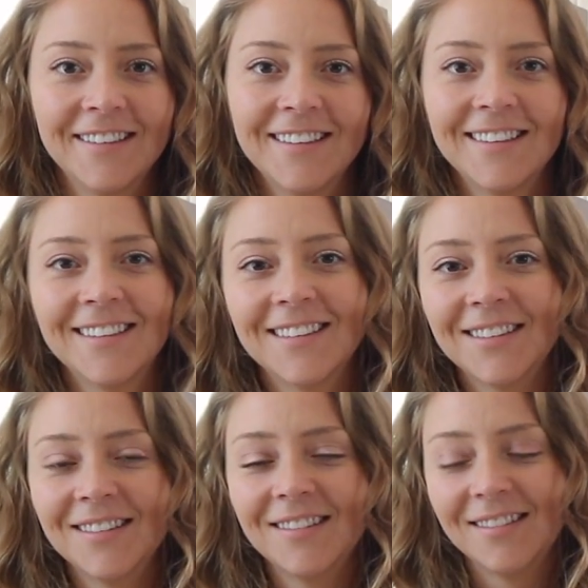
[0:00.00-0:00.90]

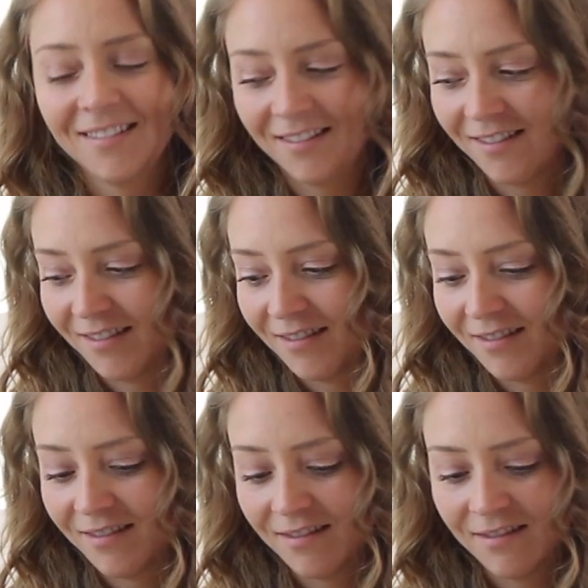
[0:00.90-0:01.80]

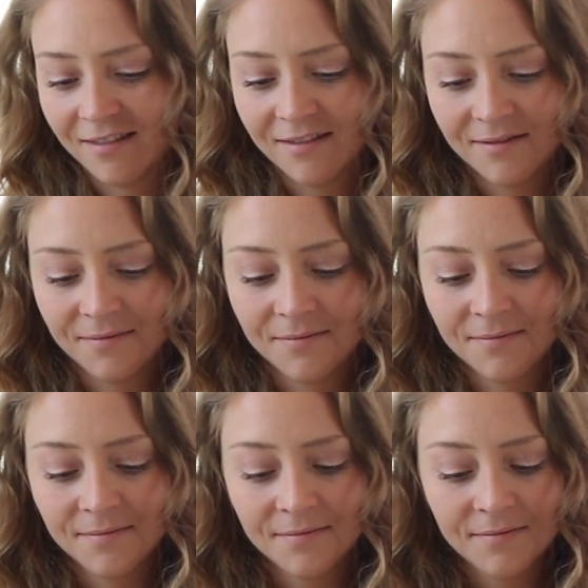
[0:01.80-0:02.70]

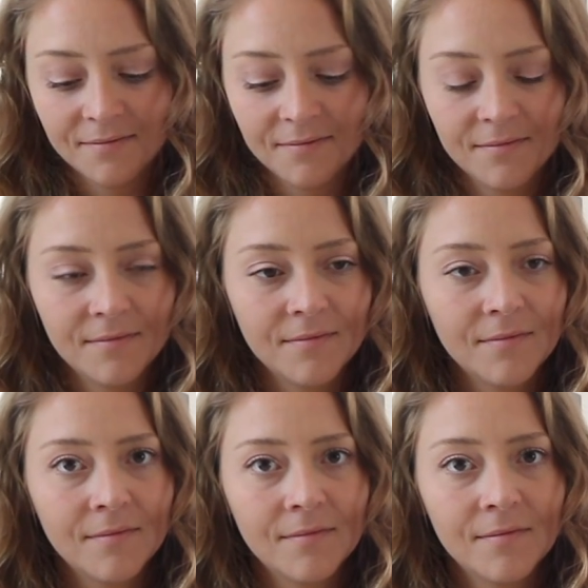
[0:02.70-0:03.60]

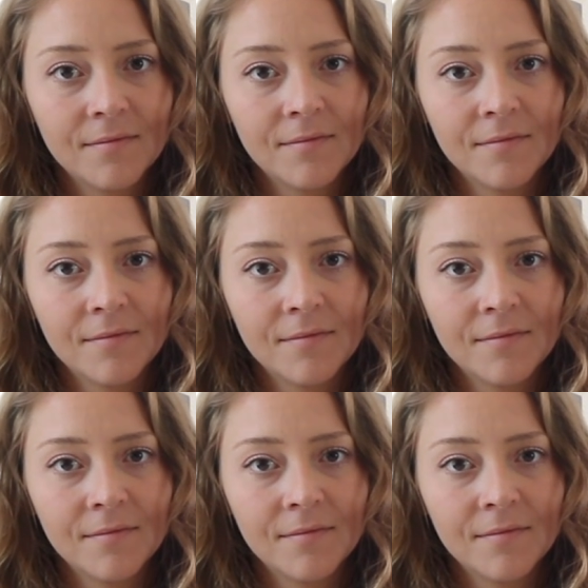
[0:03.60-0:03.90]
This person isn't speaking.